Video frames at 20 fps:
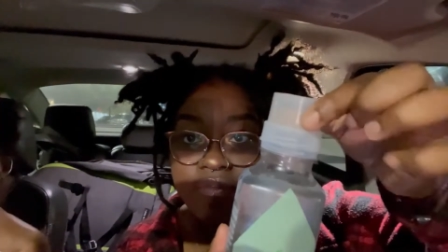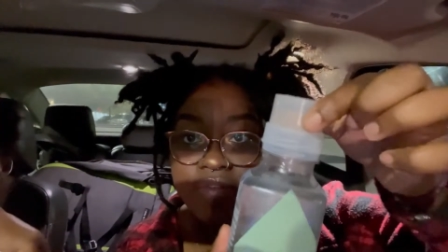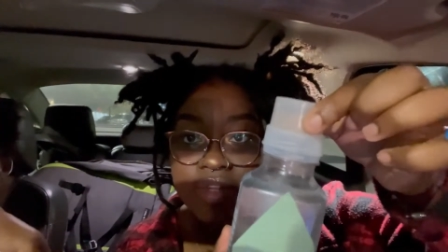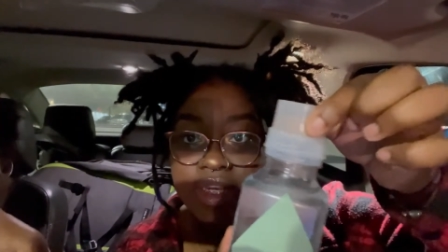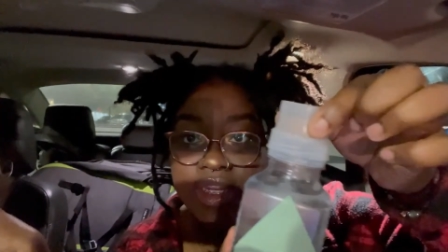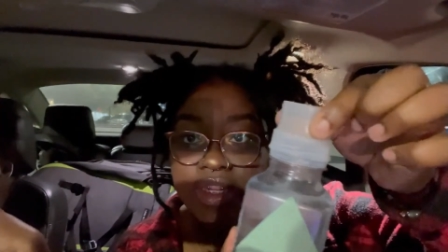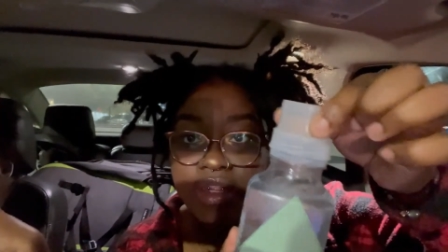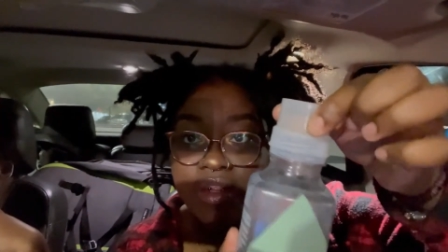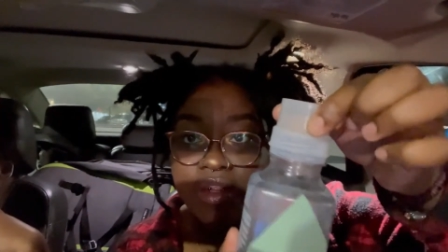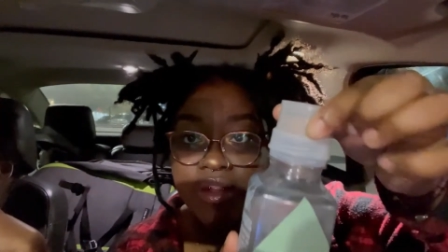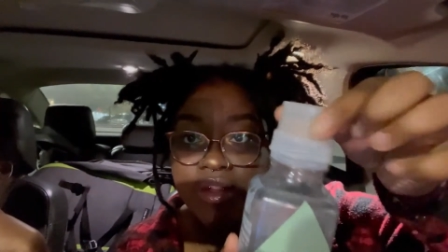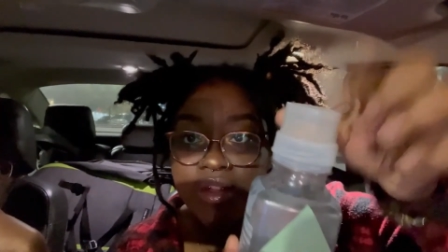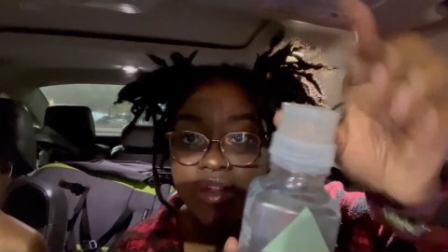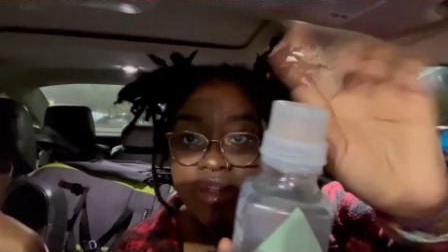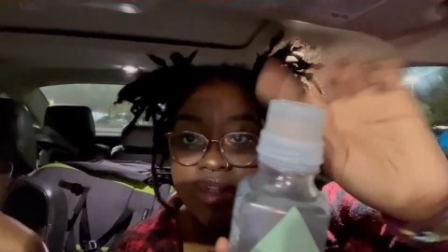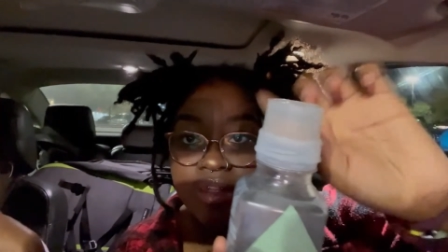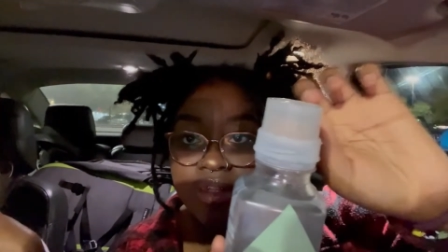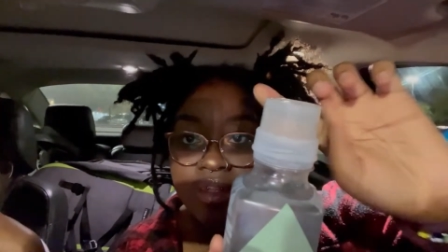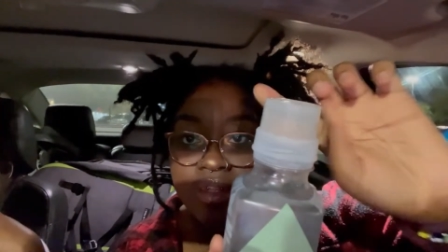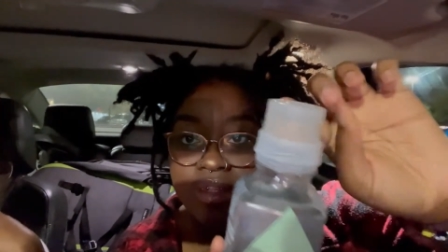in here.
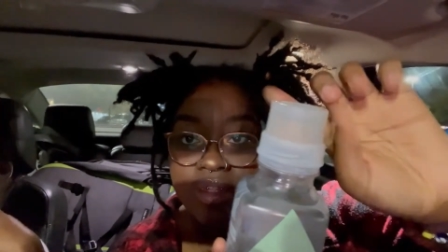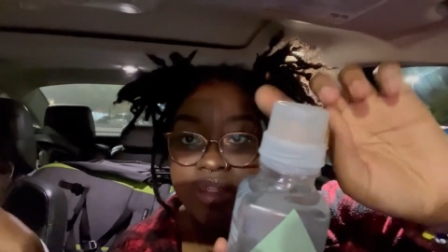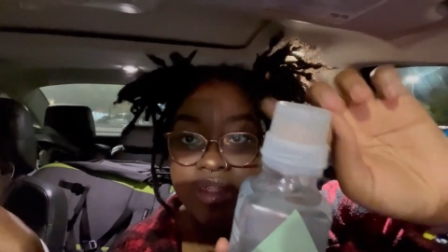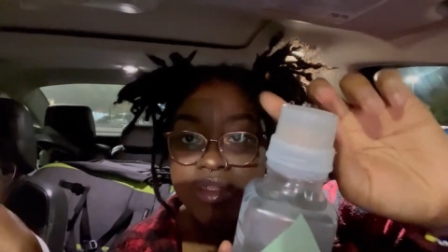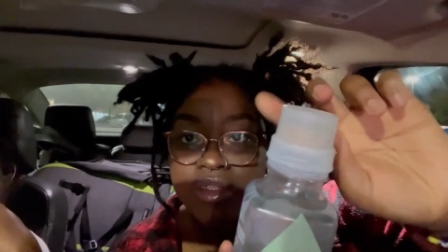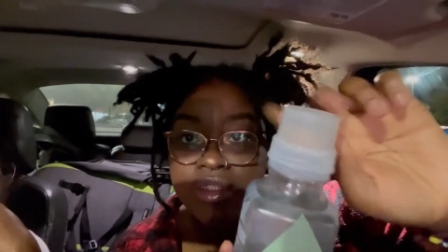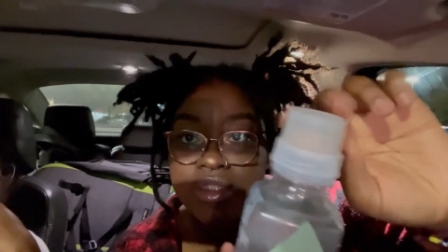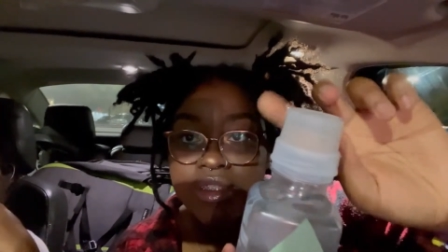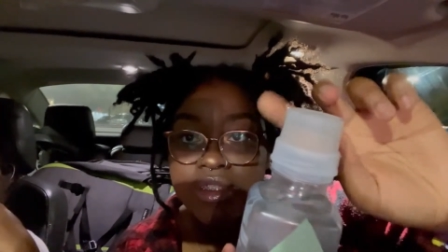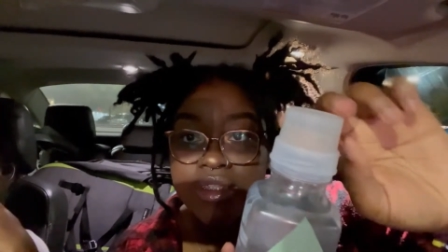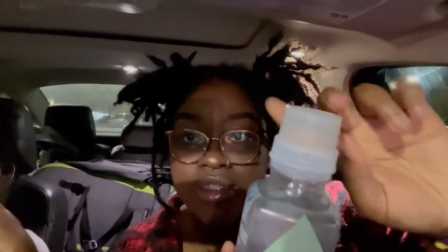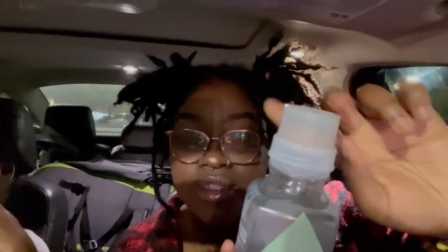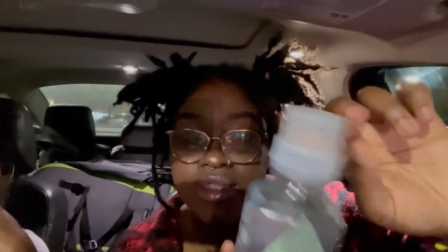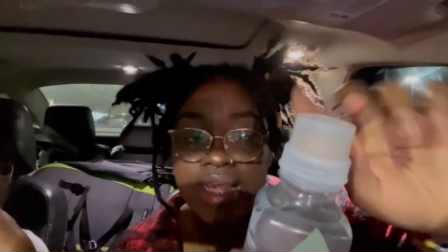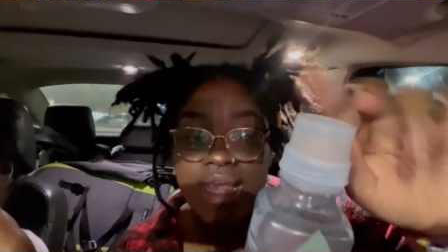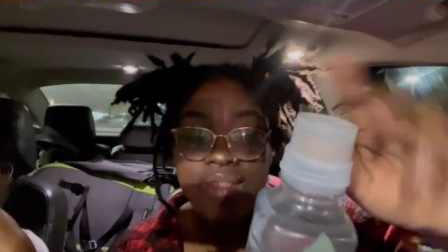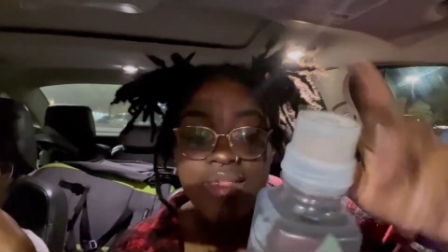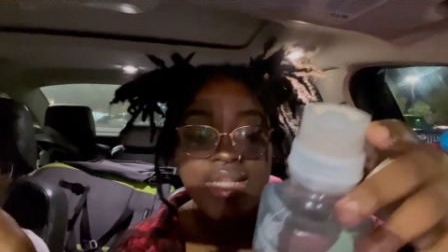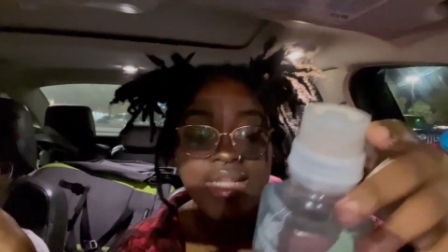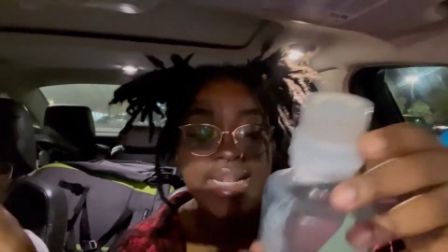
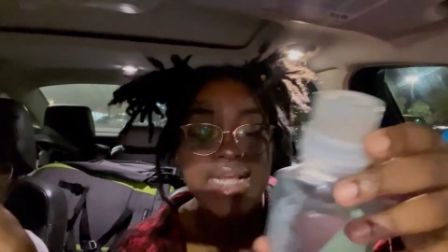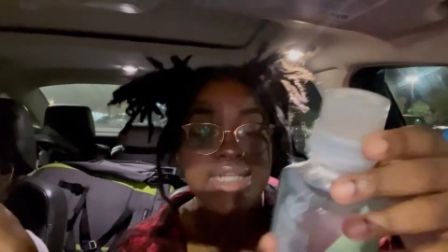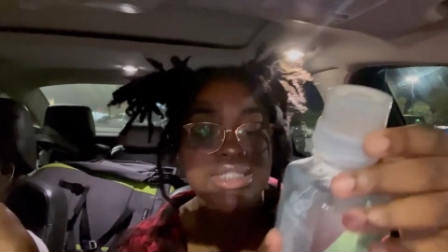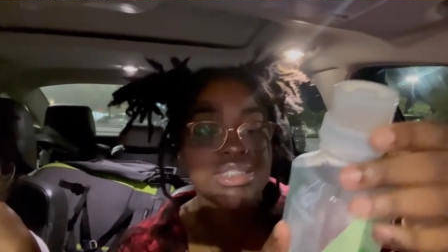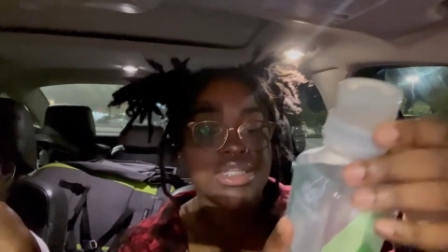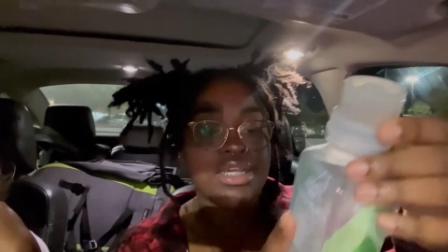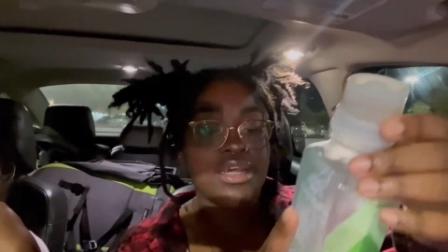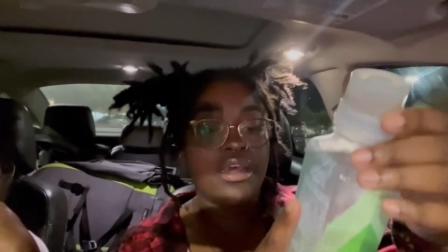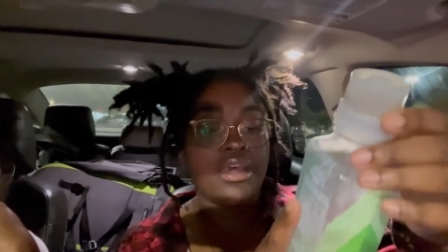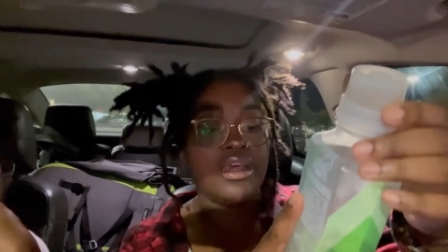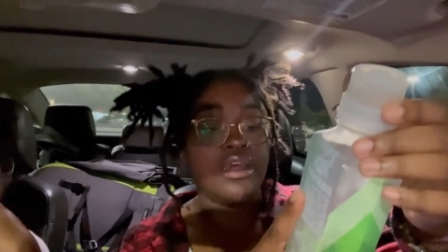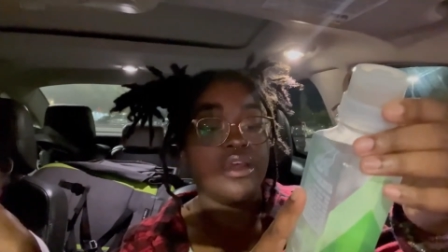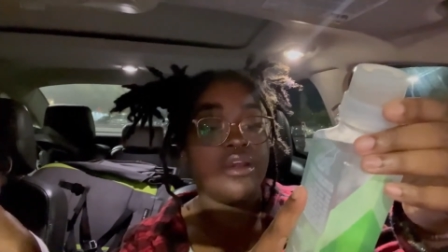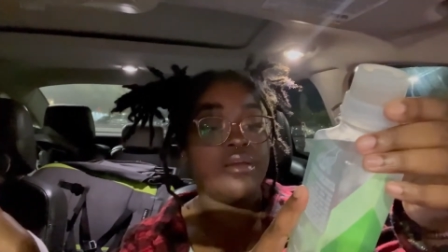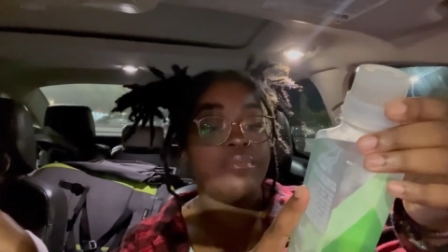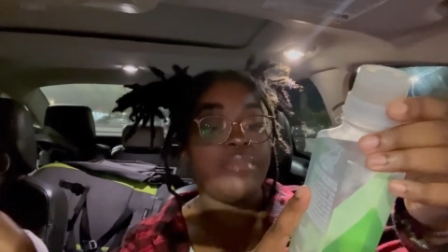I think that's the